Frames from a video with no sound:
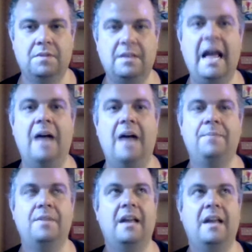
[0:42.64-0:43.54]
Yeah,
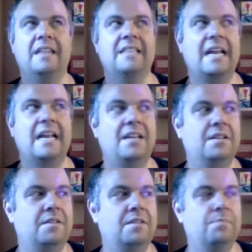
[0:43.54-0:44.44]
and it's like,
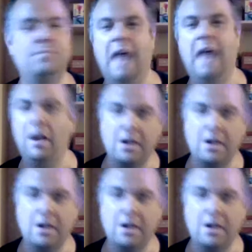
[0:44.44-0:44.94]
how